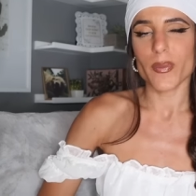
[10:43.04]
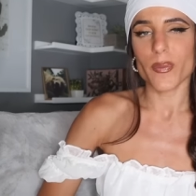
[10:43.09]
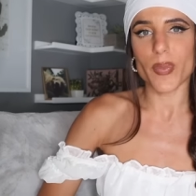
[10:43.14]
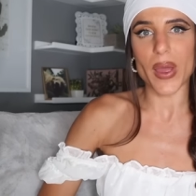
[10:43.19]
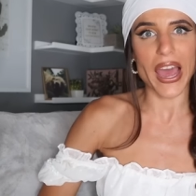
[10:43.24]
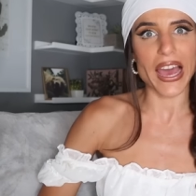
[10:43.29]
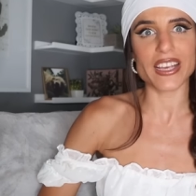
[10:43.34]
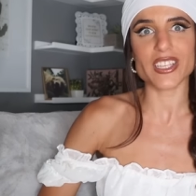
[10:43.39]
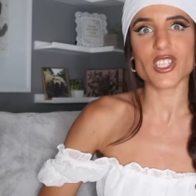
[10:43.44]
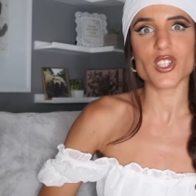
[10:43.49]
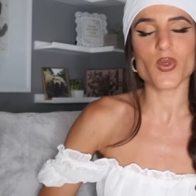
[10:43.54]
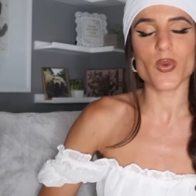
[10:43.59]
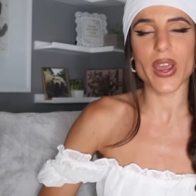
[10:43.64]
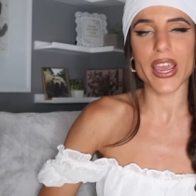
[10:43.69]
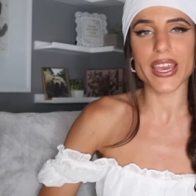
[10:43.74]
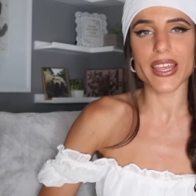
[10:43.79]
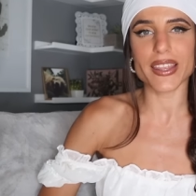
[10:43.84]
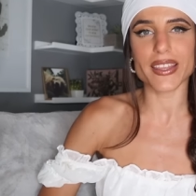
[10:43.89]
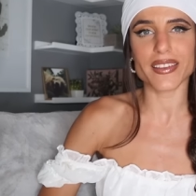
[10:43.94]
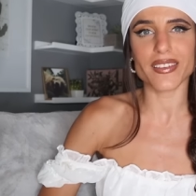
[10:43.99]
passed
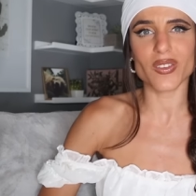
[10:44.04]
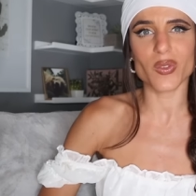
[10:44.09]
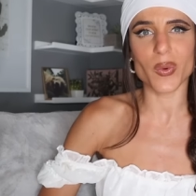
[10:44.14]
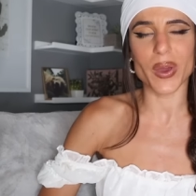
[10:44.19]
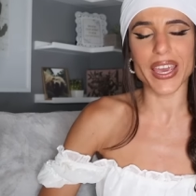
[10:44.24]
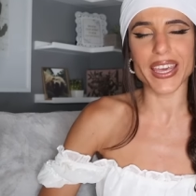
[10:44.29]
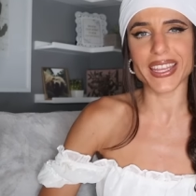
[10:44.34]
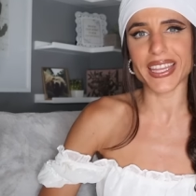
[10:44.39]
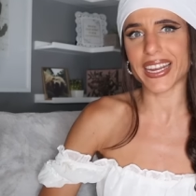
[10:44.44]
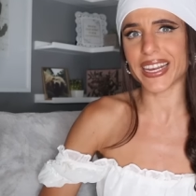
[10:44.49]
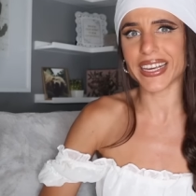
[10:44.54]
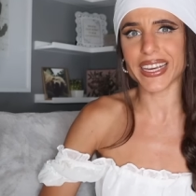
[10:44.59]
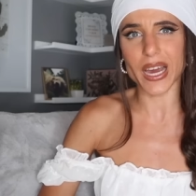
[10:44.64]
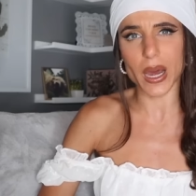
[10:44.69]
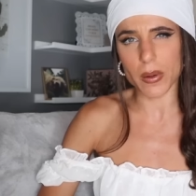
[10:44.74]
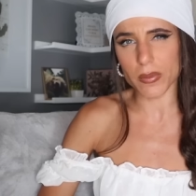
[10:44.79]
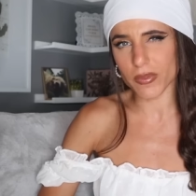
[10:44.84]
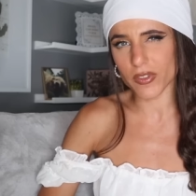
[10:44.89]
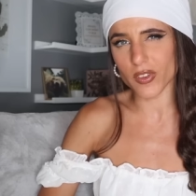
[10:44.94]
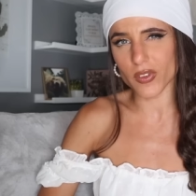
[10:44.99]
away this way, and then it
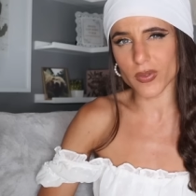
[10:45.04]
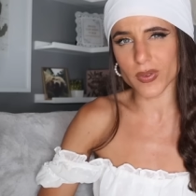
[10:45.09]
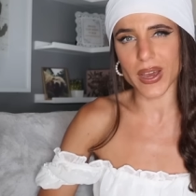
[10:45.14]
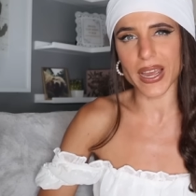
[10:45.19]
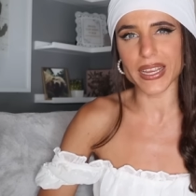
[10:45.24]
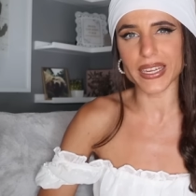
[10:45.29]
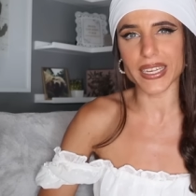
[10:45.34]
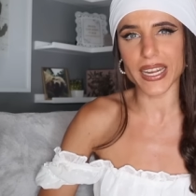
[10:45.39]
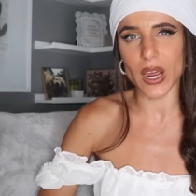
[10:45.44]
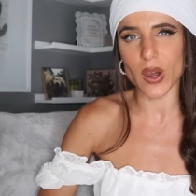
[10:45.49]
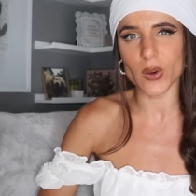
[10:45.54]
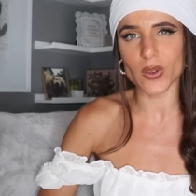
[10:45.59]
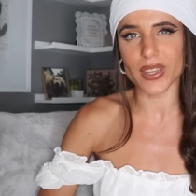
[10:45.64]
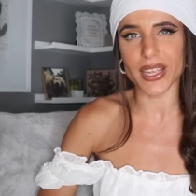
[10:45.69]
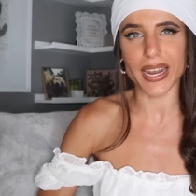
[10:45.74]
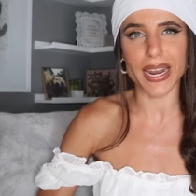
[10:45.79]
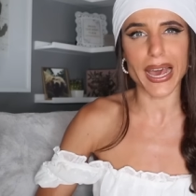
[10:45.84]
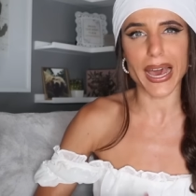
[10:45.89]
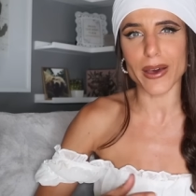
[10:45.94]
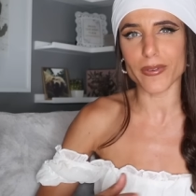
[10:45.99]
comes to find out
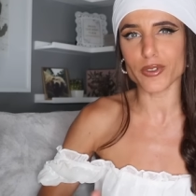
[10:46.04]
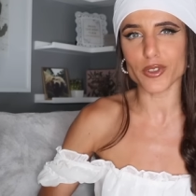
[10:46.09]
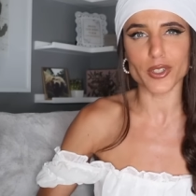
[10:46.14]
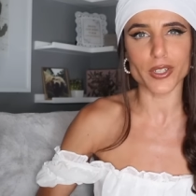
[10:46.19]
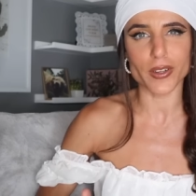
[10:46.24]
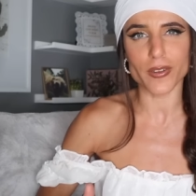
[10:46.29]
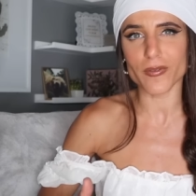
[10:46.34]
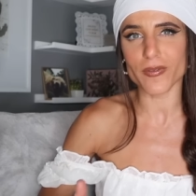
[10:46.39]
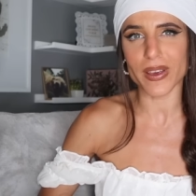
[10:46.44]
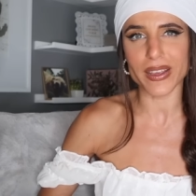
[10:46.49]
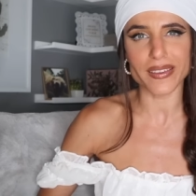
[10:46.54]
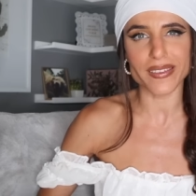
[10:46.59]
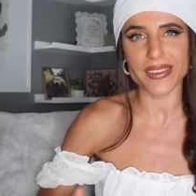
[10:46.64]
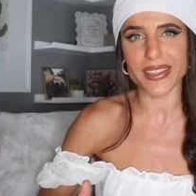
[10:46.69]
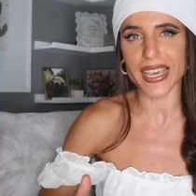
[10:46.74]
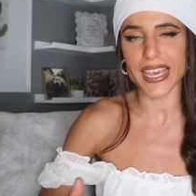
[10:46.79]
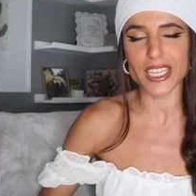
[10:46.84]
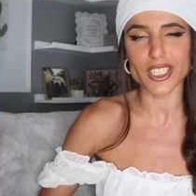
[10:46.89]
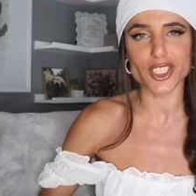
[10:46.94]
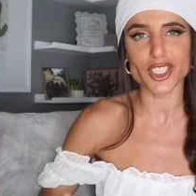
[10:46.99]
that after an
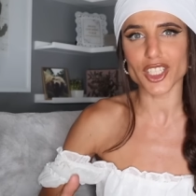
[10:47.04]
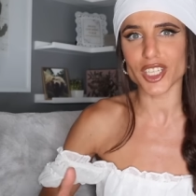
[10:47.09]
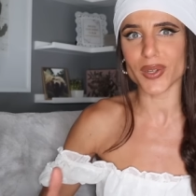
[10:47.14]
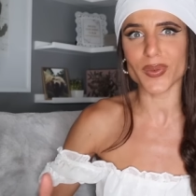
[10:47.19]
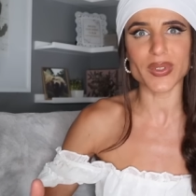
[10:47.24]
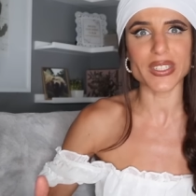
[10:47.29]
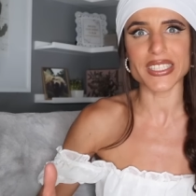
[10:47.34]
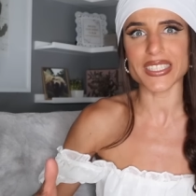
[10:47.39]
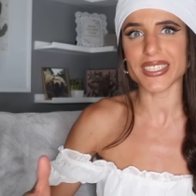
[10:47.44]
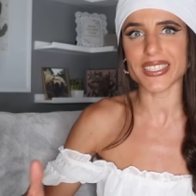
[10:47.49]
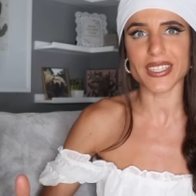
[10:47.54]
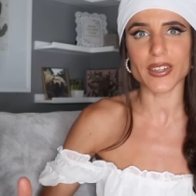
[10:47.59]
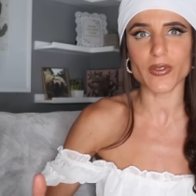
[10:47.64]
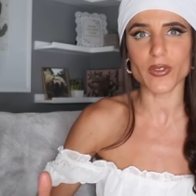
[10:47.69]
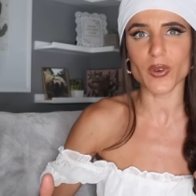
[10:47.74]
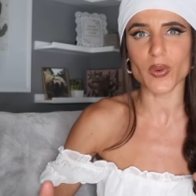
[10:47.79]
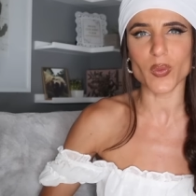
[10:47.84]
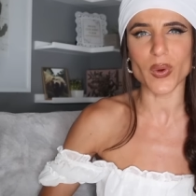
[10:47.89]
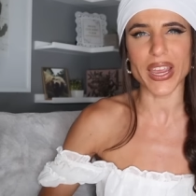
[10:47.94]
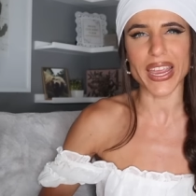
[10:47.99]
investigation it was a
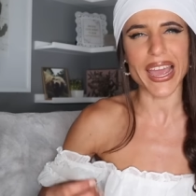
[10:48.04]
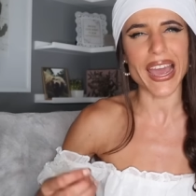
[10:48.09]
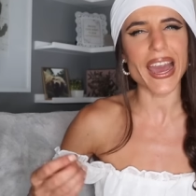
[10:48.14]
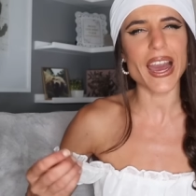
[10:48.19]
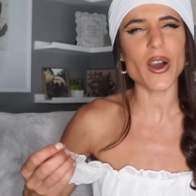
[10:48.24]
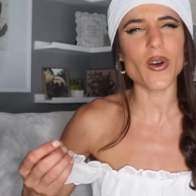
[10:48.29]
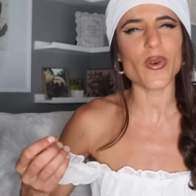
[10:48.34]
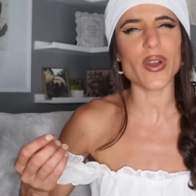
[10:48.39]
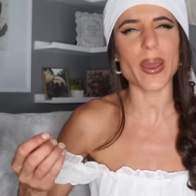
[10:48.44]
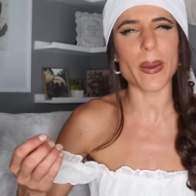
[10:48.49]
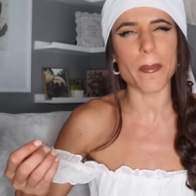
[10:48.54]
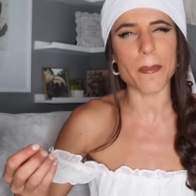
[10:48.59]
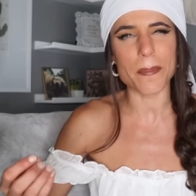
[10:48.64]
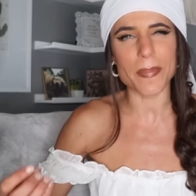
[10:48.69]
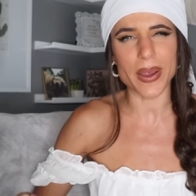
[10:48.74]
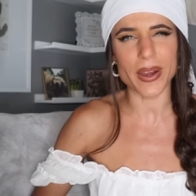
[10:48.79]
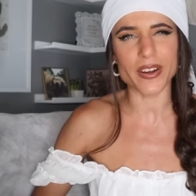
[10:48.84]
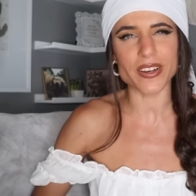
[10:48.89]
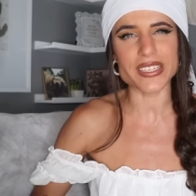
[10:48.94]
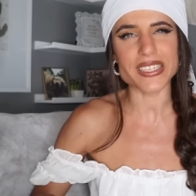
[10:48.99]
different way, how
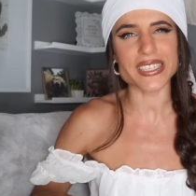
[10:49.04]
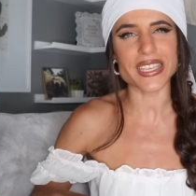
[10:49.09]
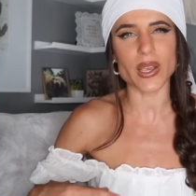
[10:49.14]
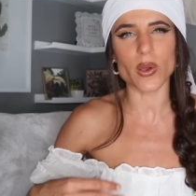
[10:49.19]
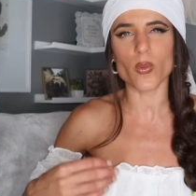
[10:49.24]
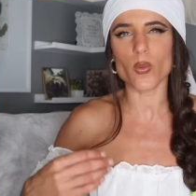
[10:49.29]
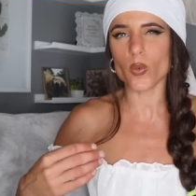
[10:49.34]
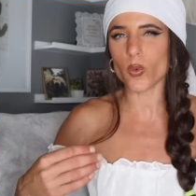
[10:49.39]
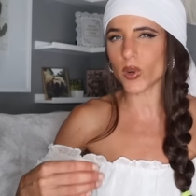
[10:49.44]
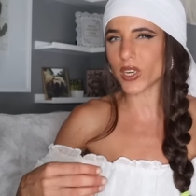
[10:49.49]
embarrassing.